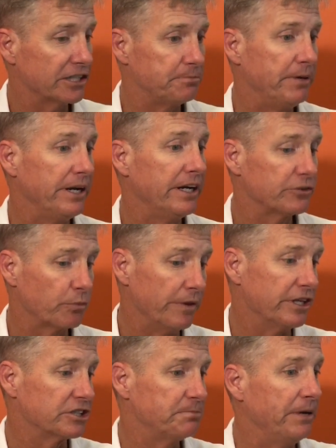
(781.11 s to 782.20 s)
experience. With
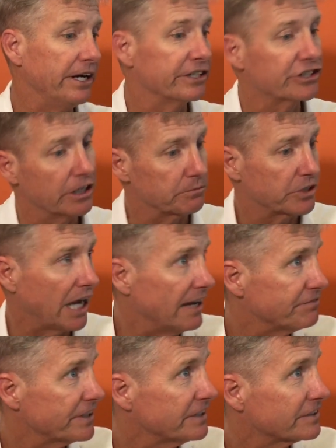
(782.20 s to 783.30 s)
experience comes
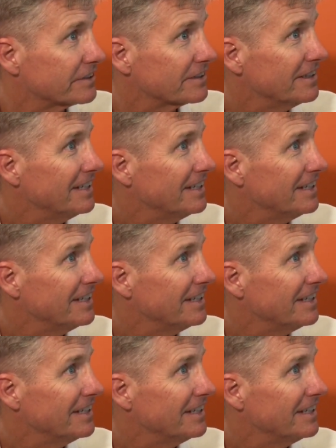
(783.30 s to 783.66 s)
confidence,